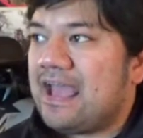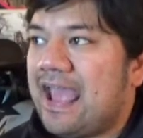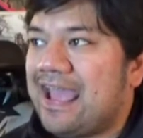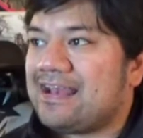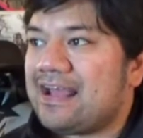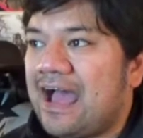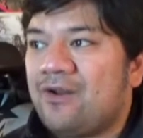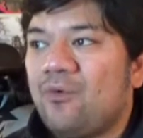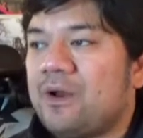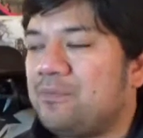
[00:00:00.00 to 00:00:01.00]
And I
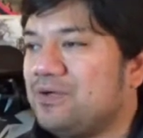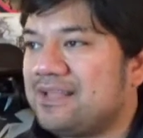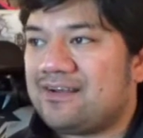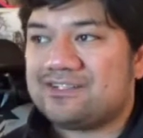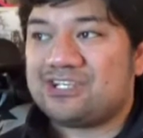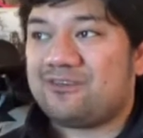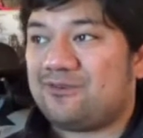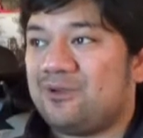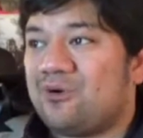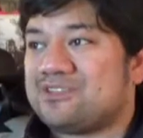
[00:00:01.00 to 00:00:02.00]
don't want to put that on
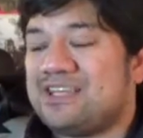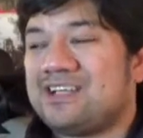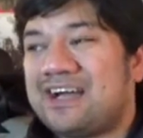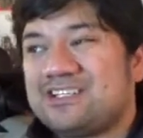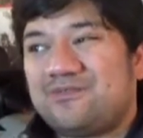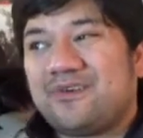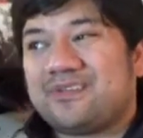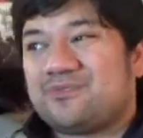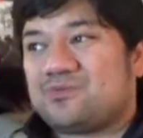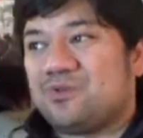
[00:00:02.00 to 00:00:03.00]
Jennifer Lawrence. It, I just feel
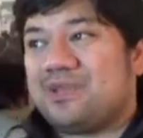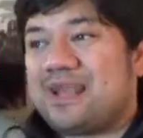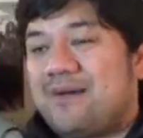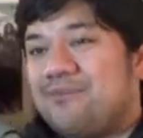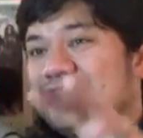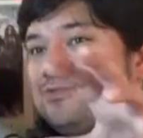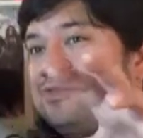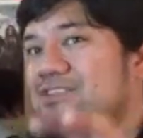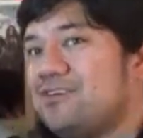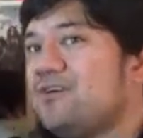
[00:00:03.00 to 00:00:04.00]
like there's really not much
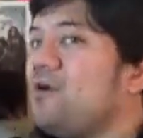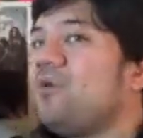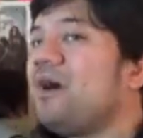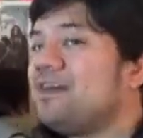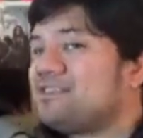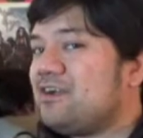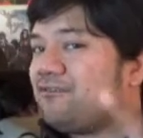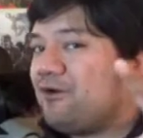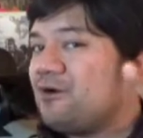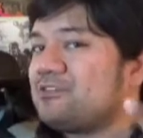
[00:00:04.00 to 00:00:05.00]
material wise here
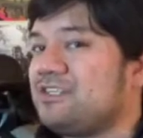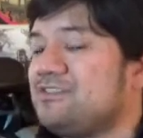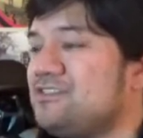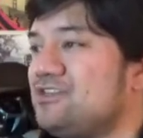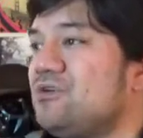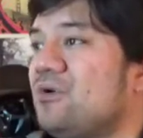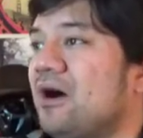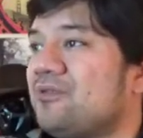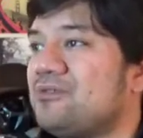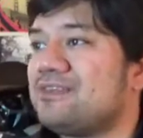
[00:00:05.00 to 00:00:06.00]
for her to do
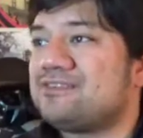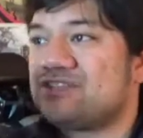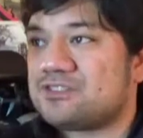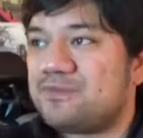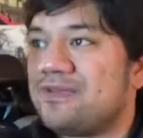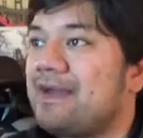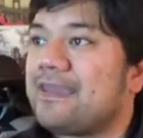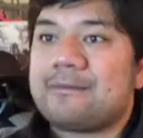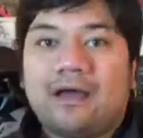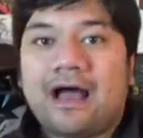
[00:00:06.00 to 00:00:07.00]
other than to just be
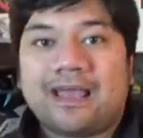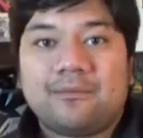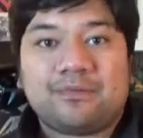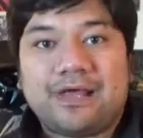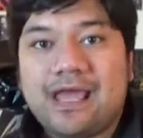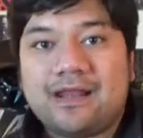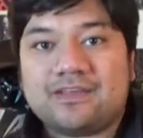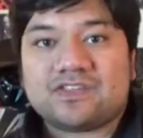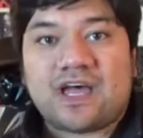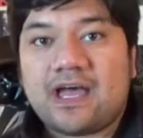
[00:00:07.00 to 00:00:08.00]
like, I can play
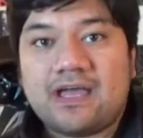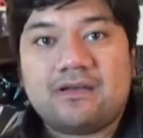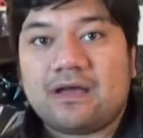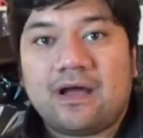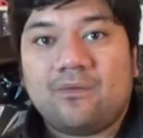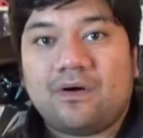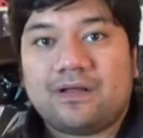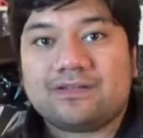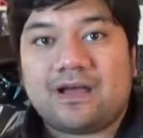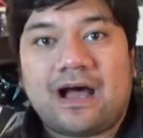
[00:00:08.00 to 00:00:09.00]
any side I
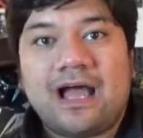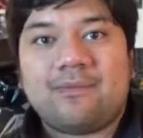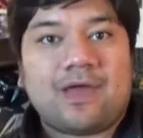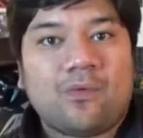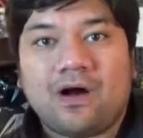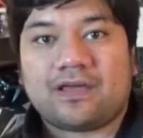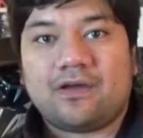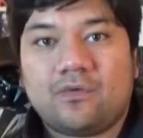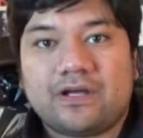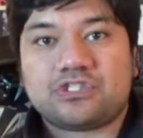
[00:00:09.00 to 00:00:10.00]
want. I am a
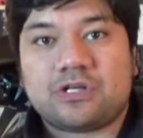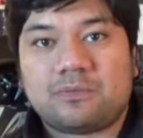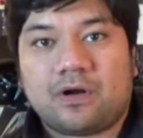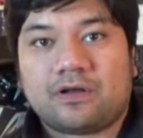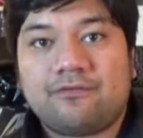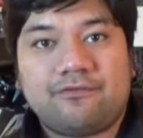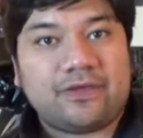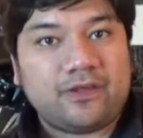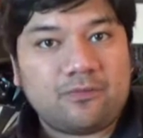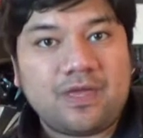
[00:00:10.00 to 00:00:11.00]
walking question mark.
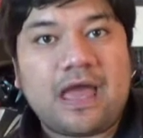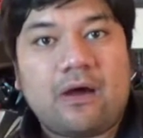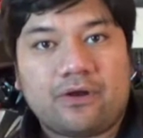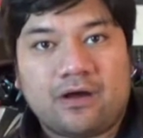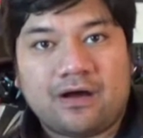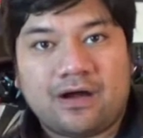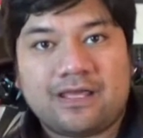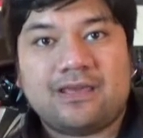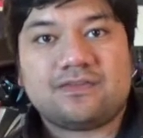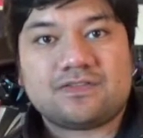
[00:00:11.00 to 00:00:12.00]
Figure me out,
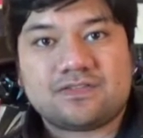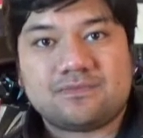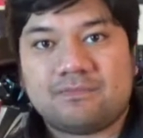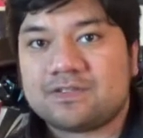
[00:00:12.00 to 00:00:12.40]
audience.